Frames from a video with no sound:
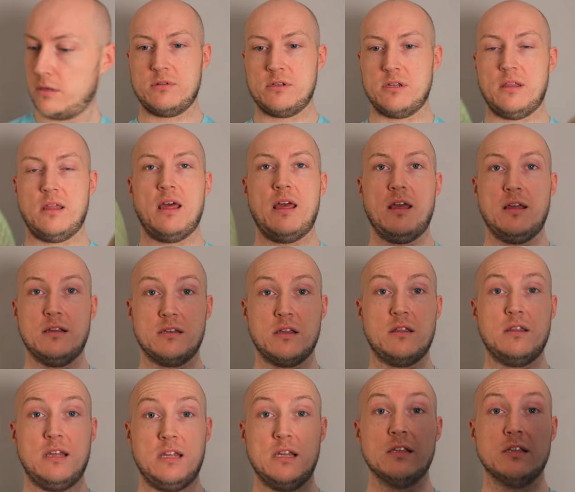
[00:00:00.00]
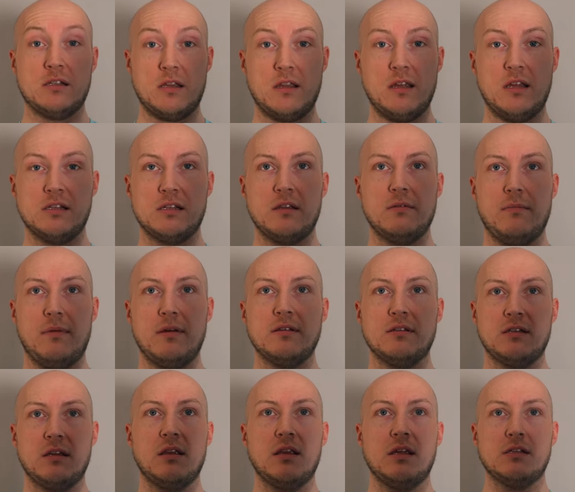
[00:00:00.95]
So these are
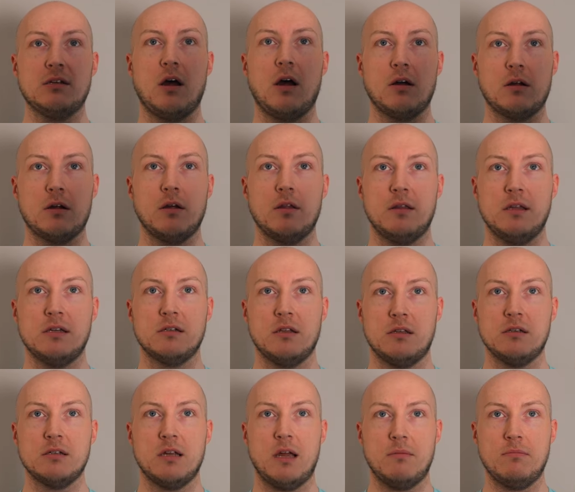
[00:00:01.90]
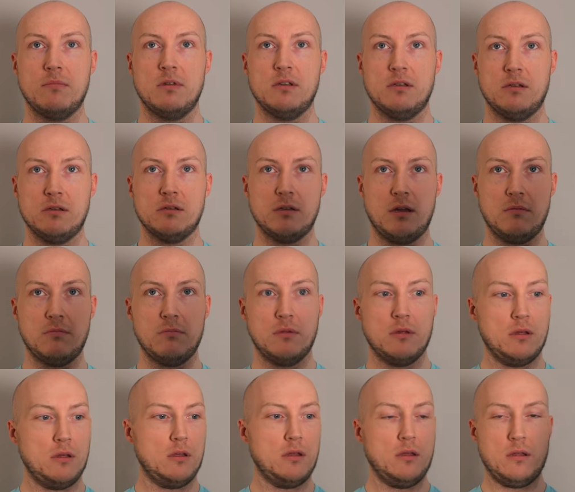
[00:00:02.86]
the same.
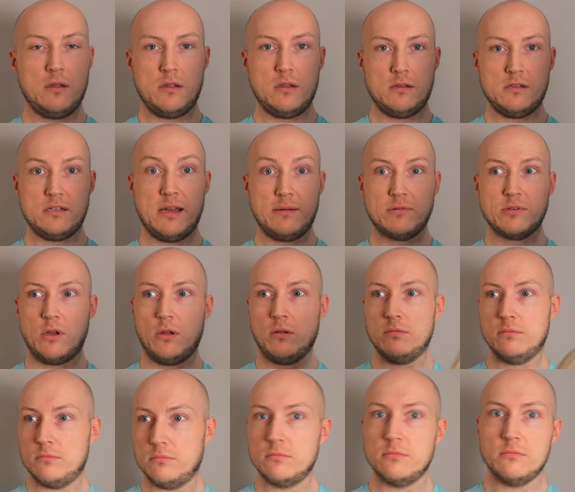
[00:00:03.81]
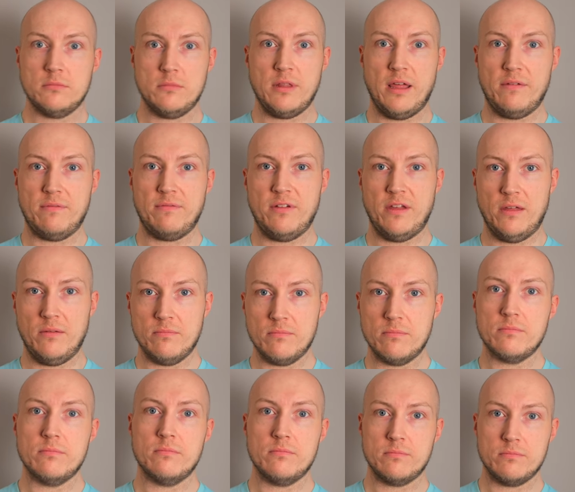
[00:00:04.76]
Same sole, they fit
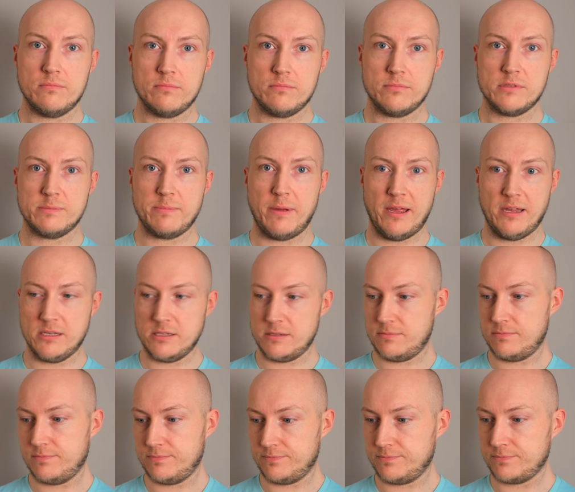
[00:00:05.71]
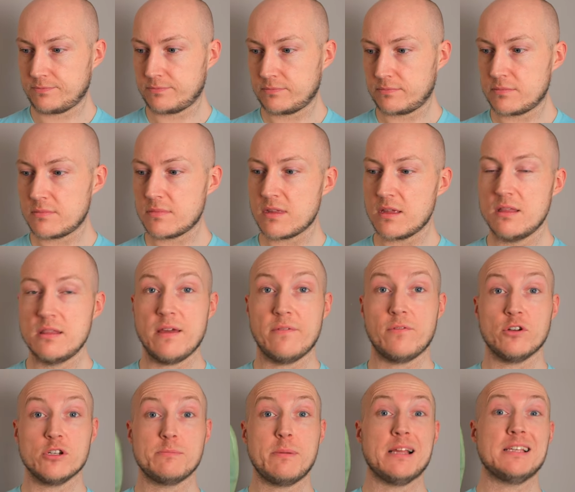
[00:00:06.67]
space. They've
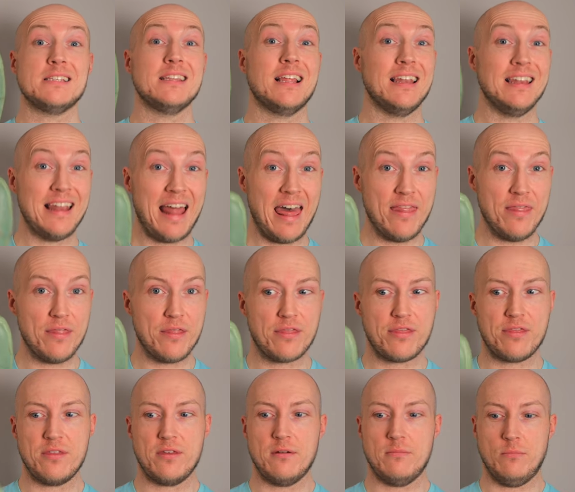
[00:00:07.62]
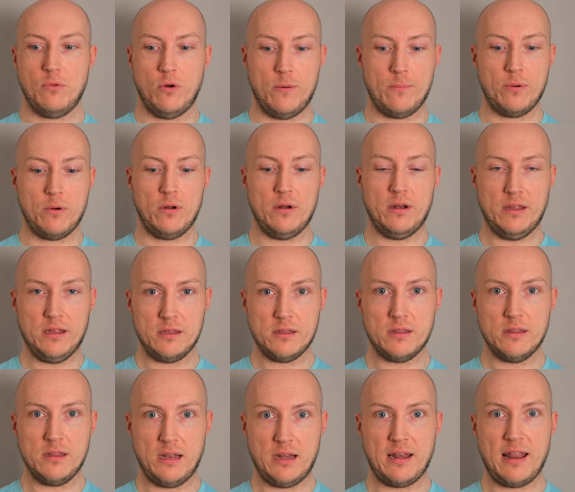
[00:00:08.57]
got space in the length, more importantly,
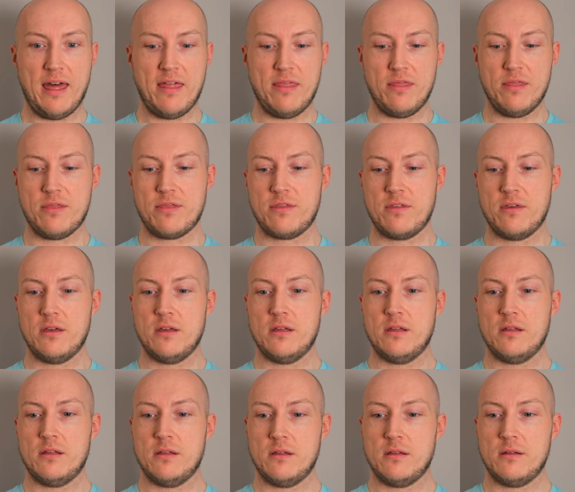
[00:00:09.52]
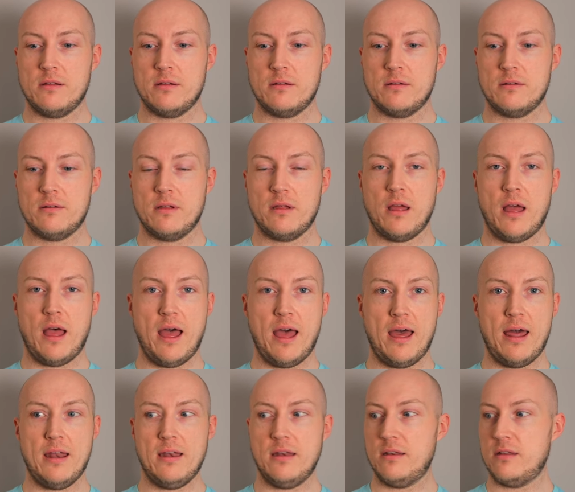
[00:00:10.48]
the length,
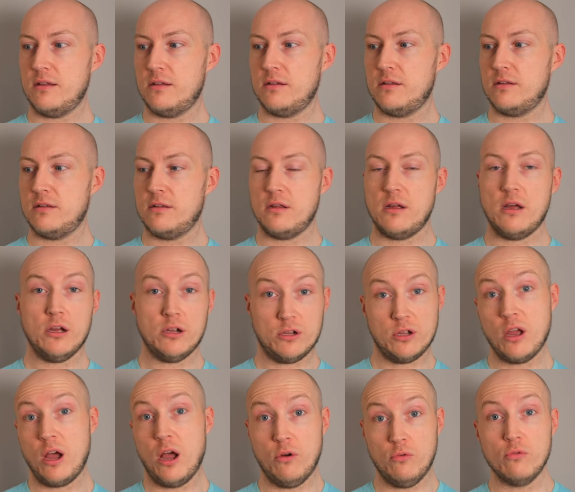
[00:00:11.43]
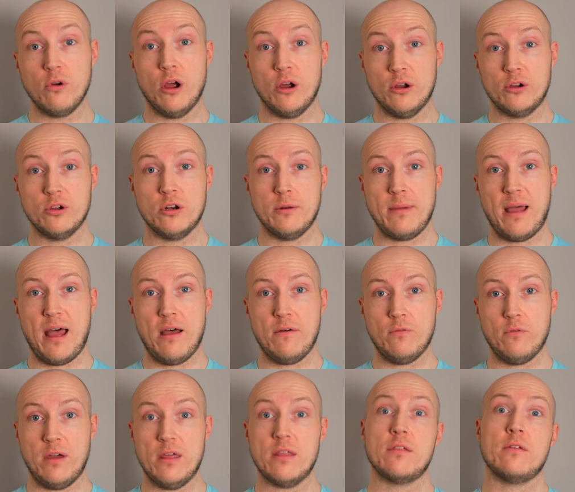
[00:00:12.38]
and a good amount
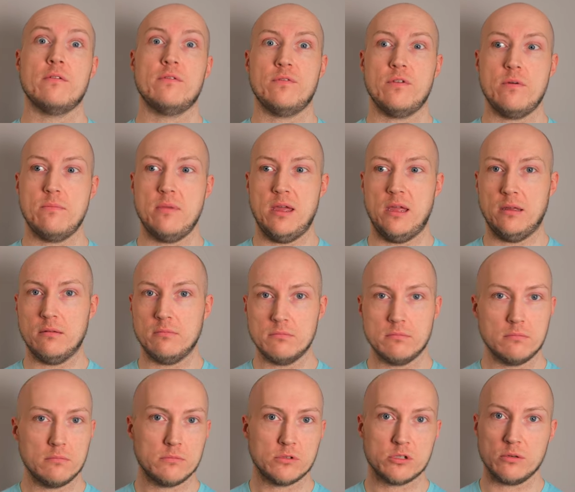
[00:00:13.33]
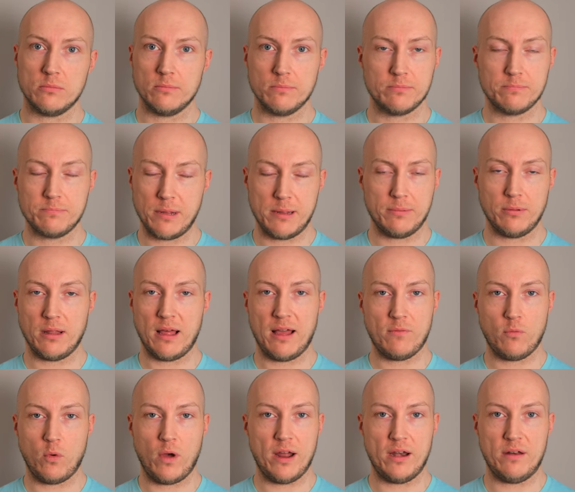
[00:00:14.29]
of width for me. Some people
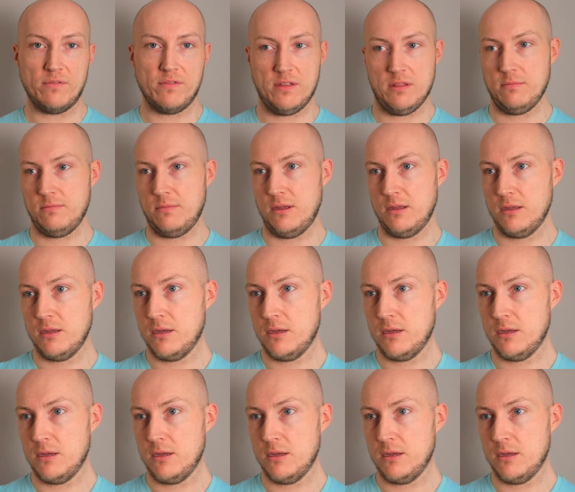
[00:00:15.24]
have wider feet than me.